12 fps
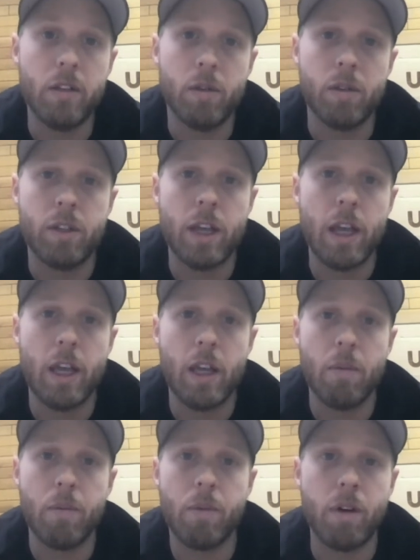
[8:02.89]
So it's
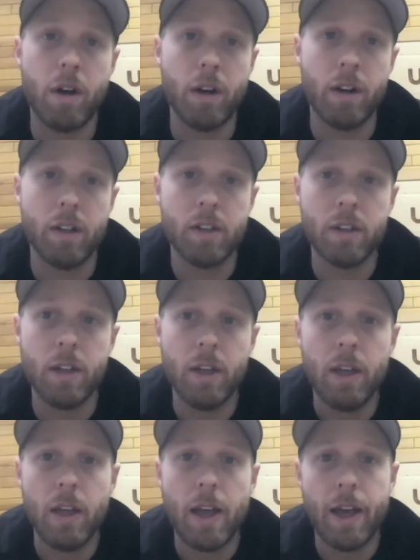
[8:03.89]
taking a product,
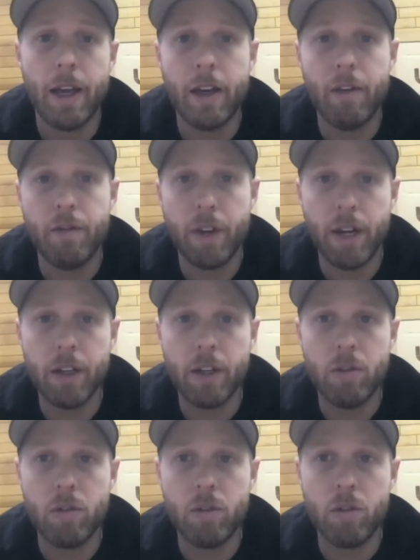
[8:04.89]
adding
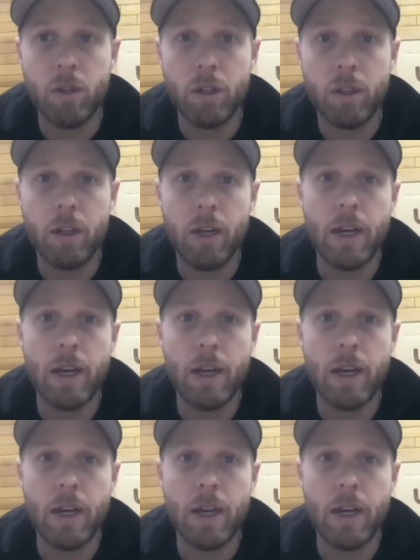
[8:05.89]
value to it, and